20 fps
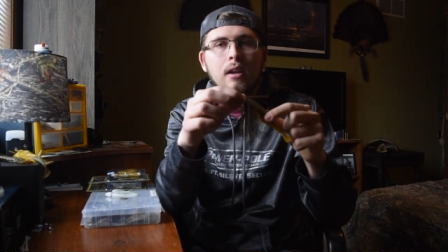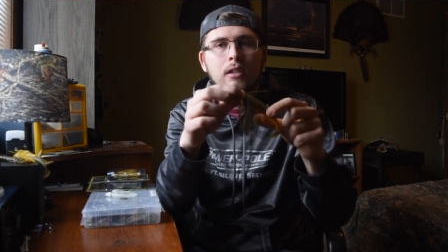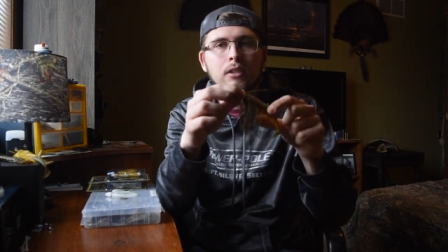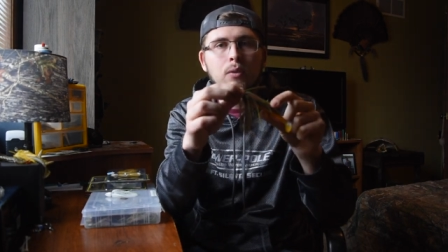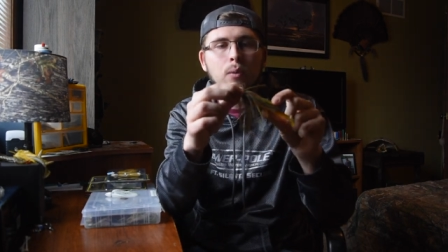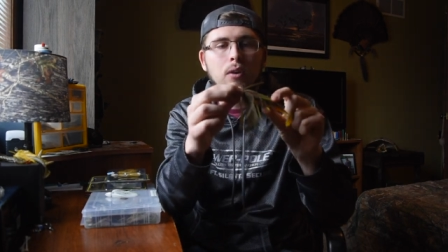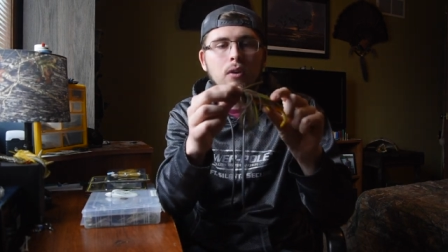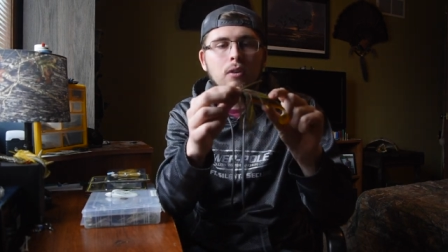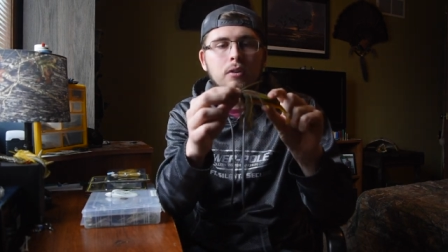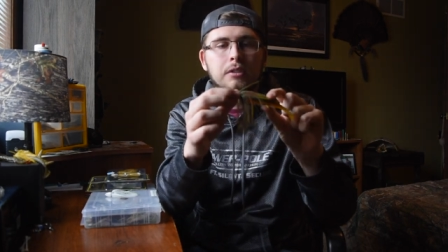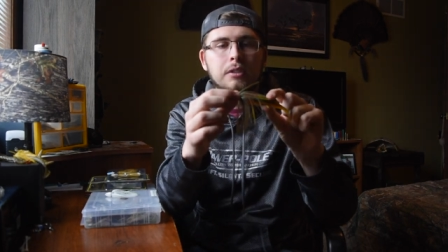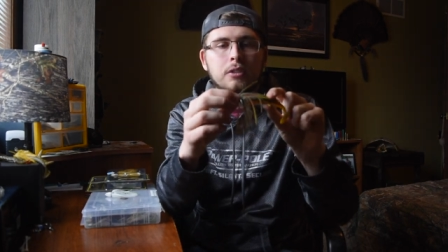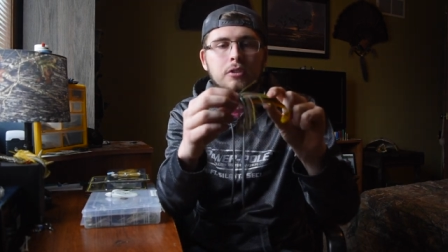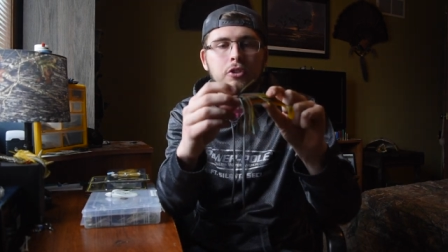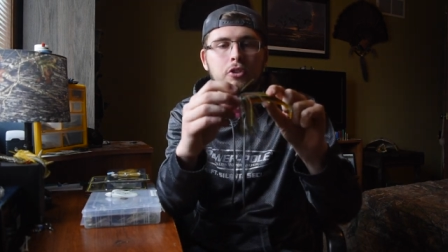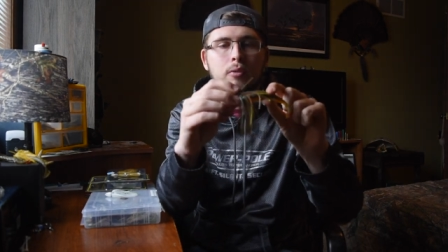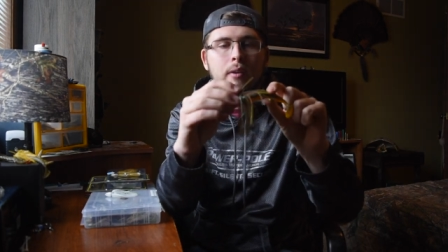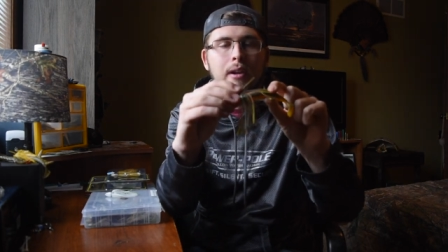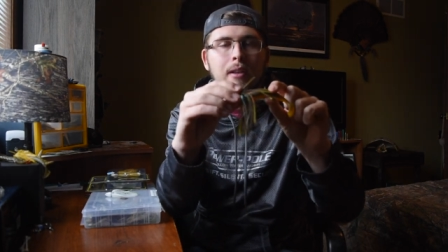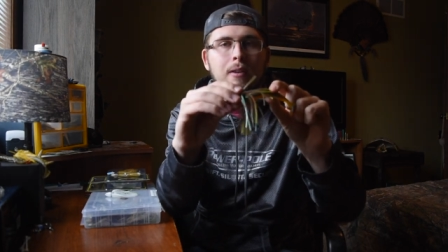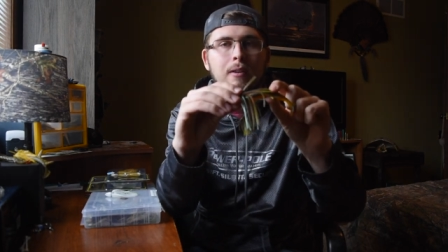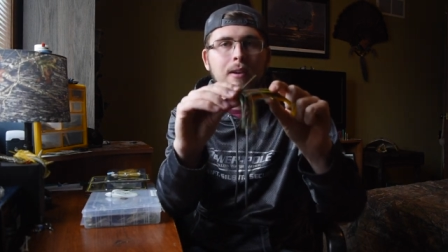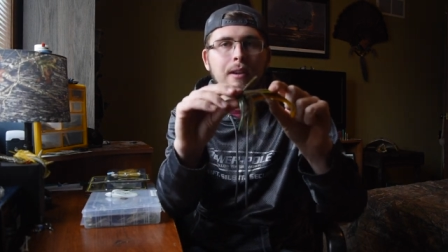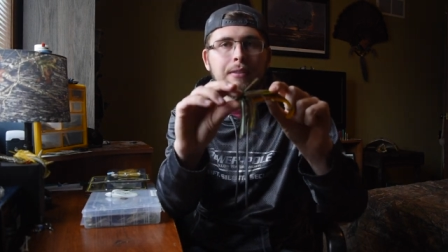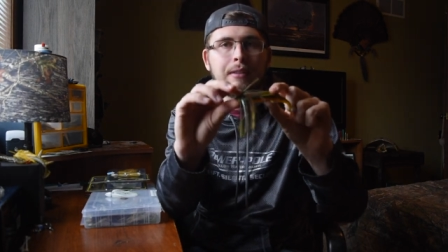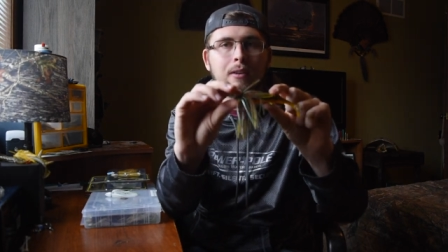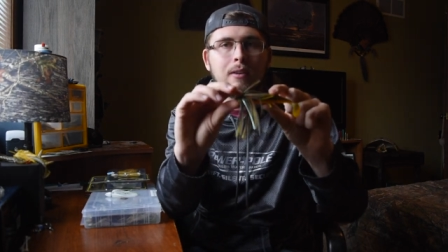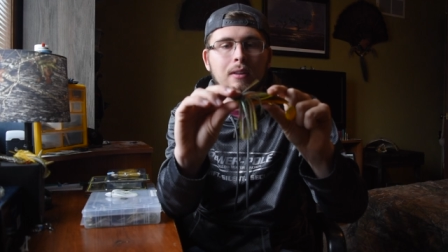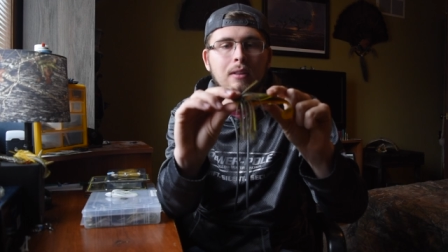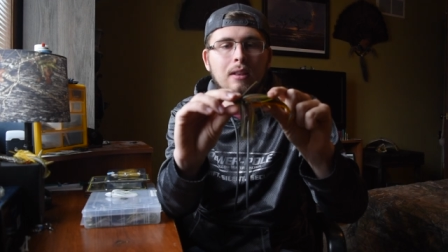So it holds your trailer
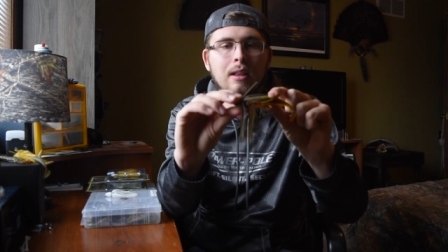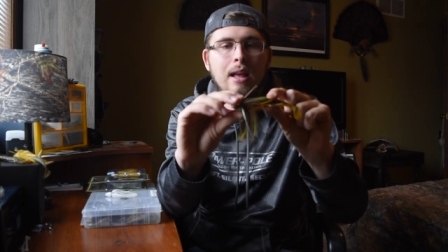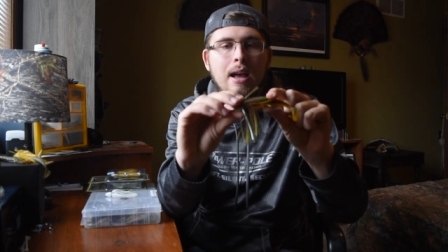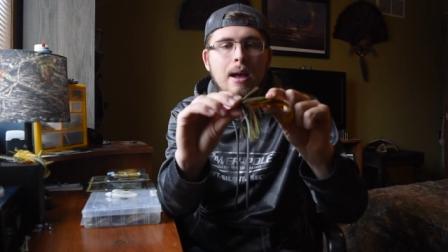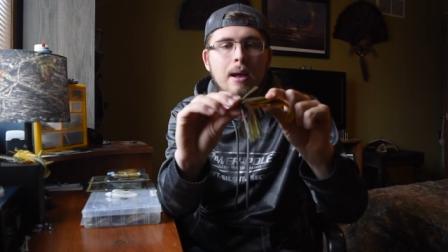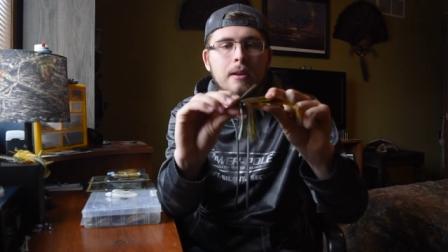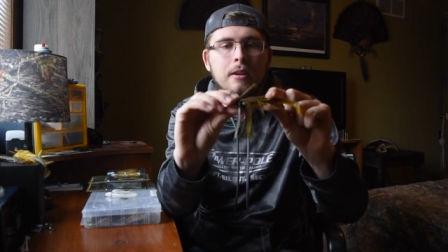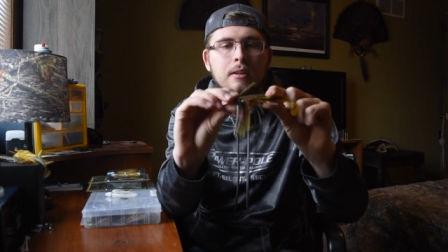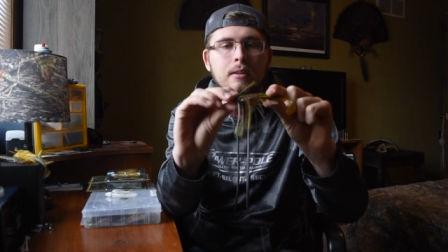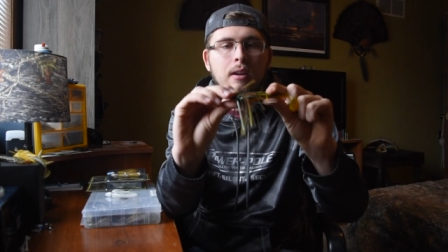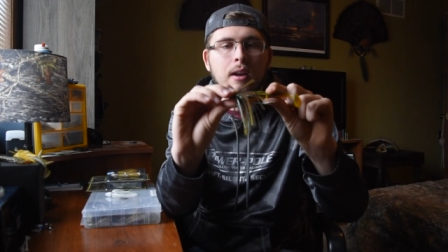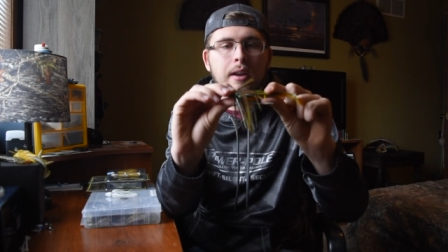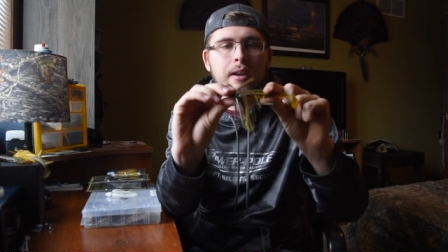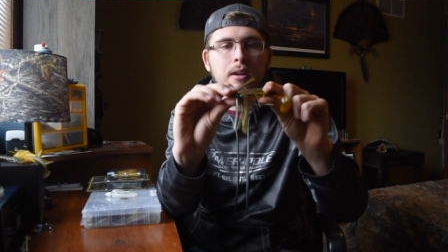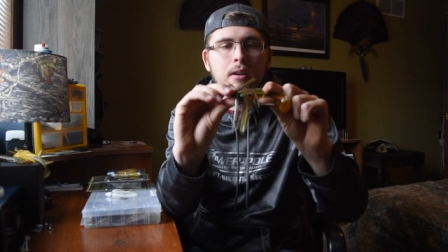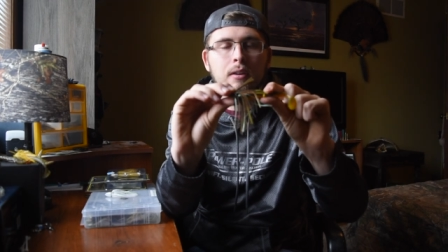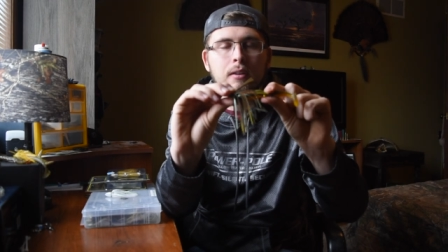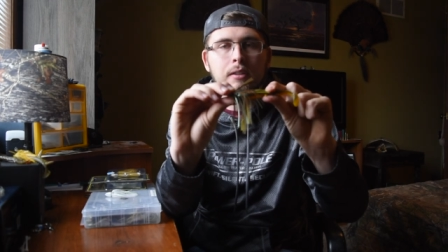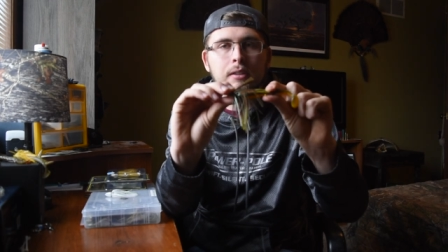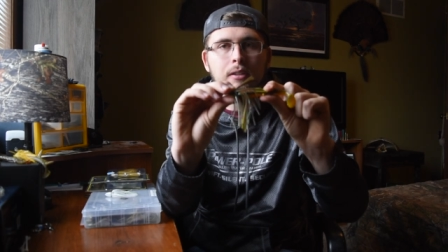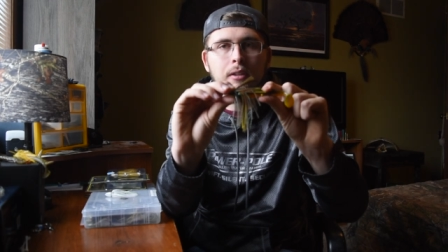on there a lot tighter.